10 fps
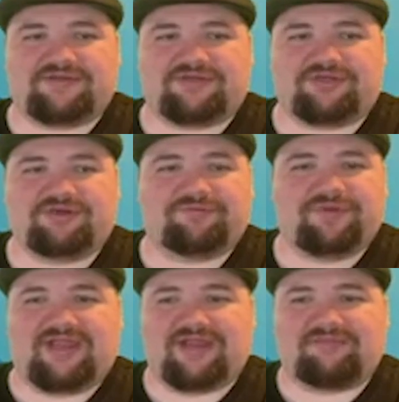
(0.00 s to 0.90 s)
you'll
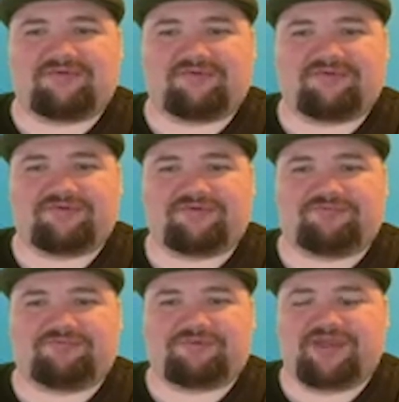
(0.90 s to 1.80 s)
be able
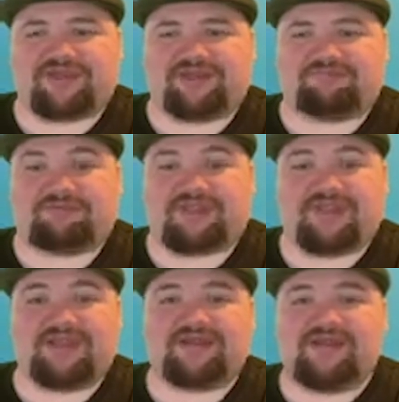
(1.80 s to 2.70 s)
to pick and
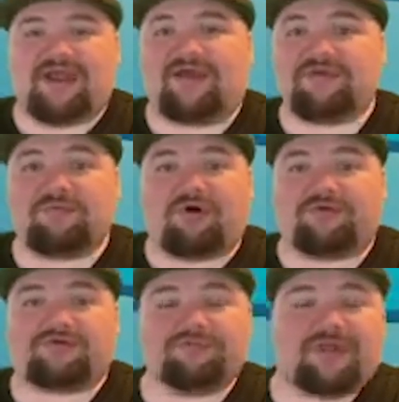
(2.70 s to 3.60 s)
play. And then we'll
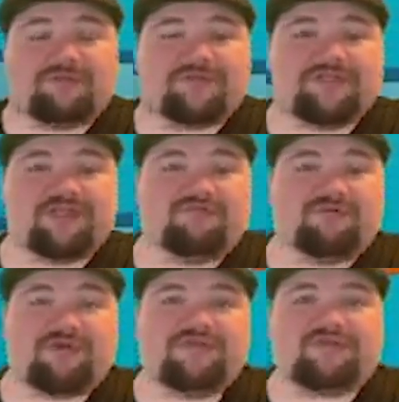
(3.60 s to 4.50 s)
also be able to give
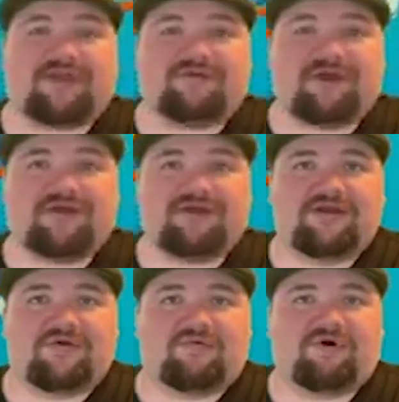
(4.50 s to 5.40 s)
you insight, right?
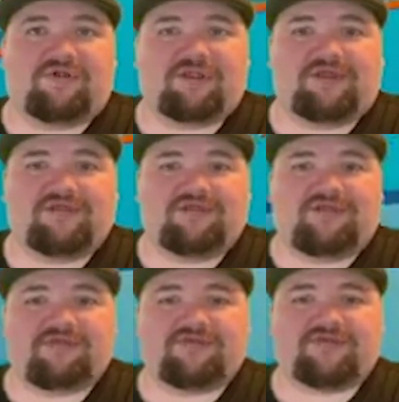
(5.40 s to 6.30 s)
Well, is
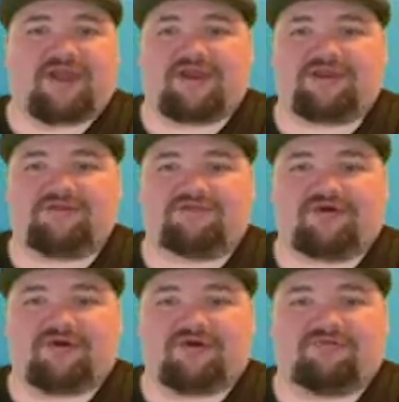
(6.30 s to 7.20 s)
this kind of
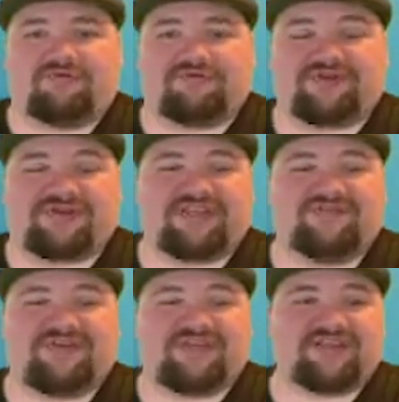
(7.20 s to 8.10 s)
carnival
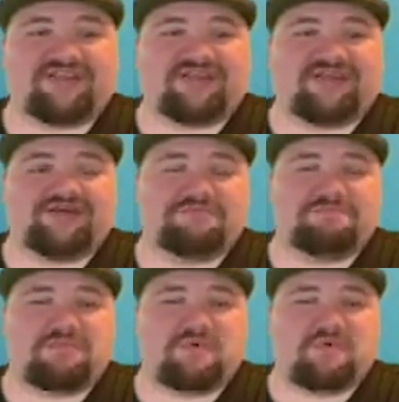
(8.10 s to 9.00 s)
significantly
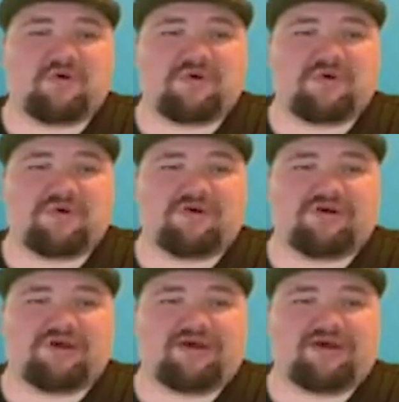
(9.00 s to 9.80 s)
more